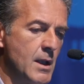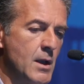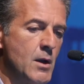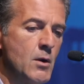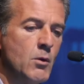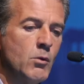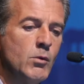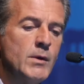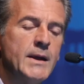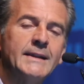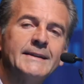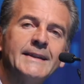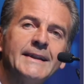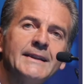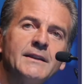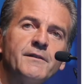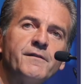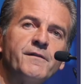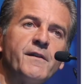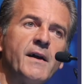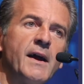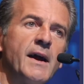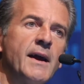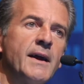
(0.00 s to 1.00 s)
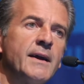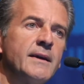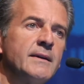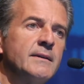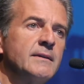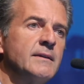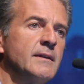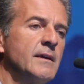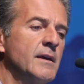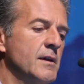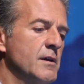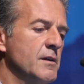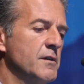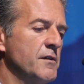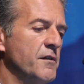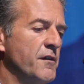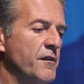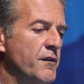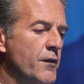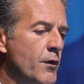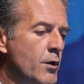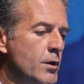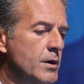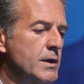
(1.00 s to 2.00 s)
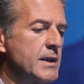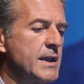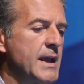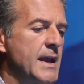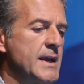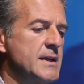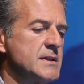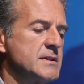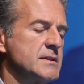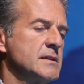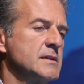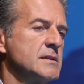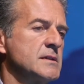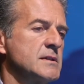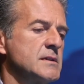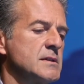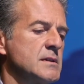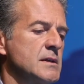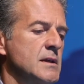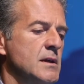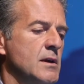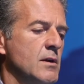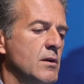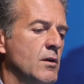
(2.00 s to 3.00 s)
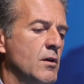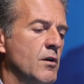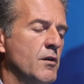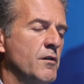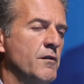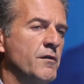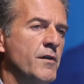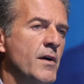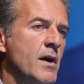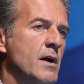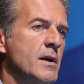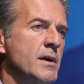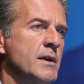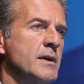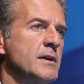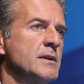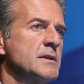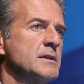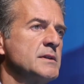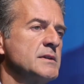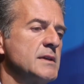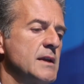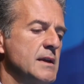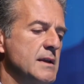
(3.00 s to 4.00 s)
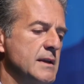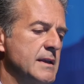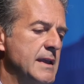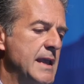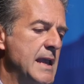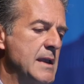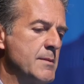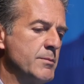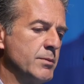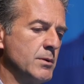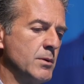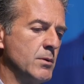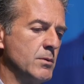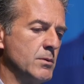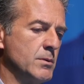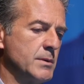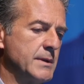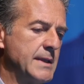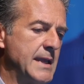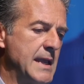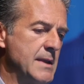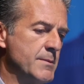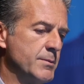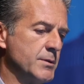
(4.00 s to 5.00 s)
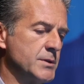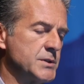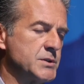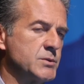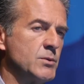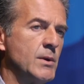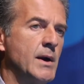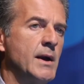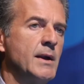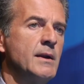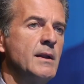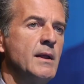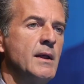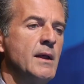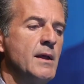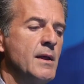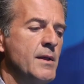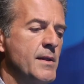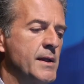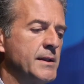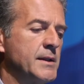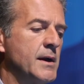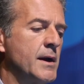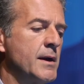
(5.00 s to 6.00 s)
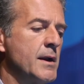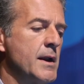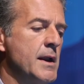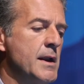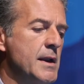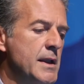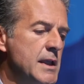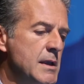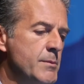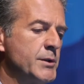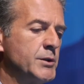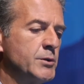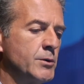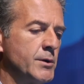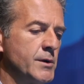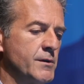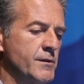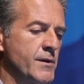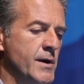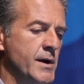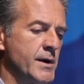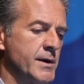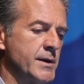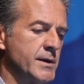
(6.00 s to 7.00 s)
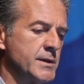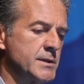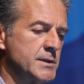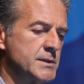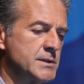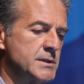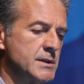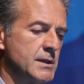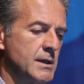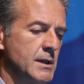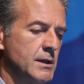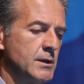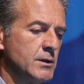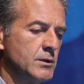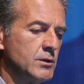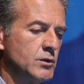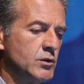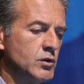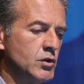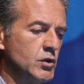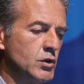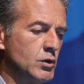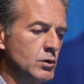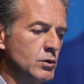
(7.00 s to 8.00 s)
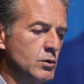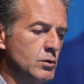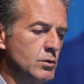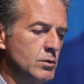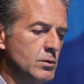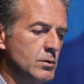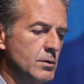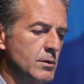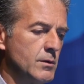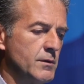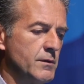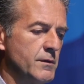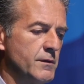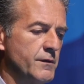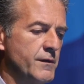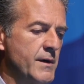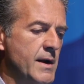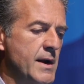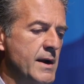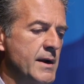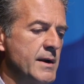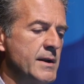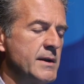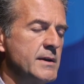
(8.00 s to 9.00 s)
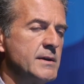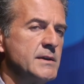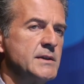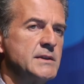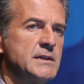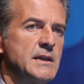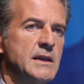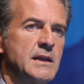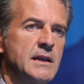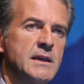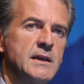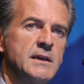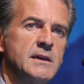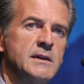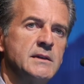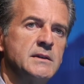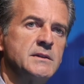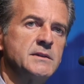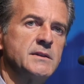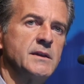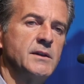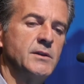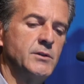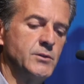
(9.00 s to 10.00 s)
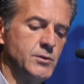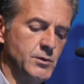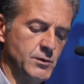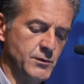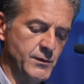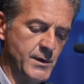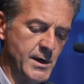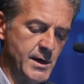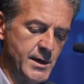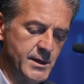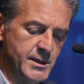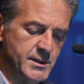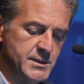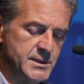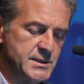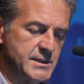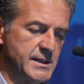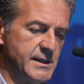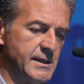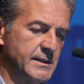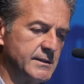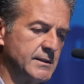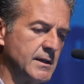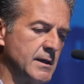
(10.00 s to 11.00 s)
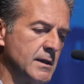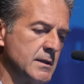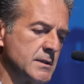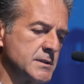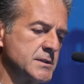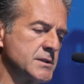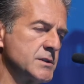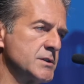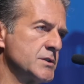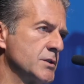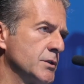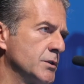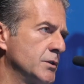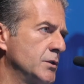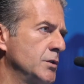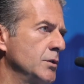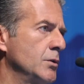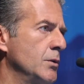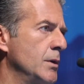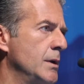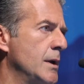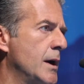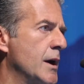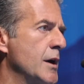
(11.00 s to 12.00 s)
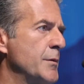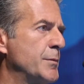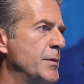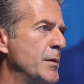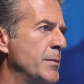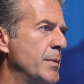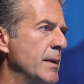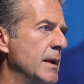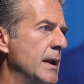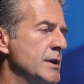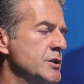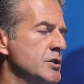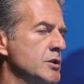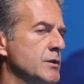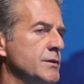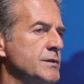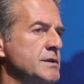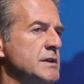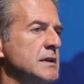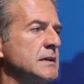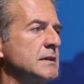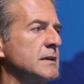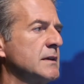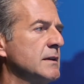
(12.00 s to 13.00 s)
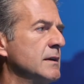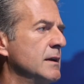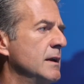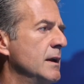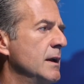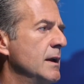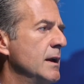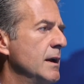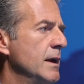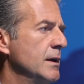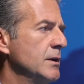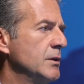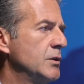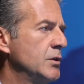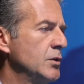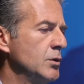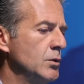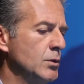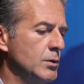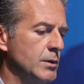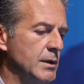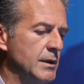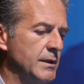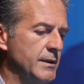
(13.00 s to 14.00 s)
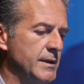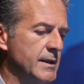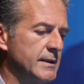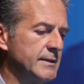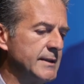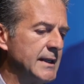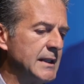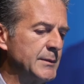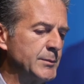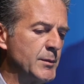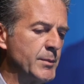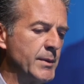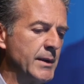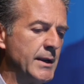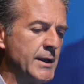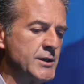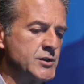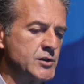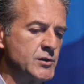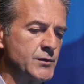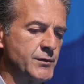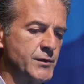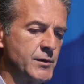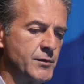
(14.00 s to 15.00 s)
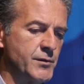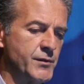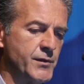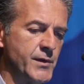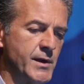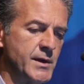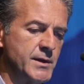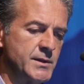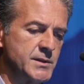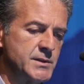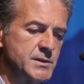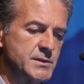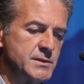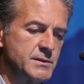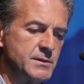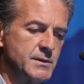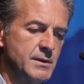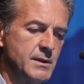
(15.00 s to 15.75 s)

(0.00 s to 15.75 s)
We identified 4 cases of variants in KBLS1 that are inhibitory variants. 2 variants in kids and 2 variants in adults. So 2 in our population of children and 2 in the adult population from France.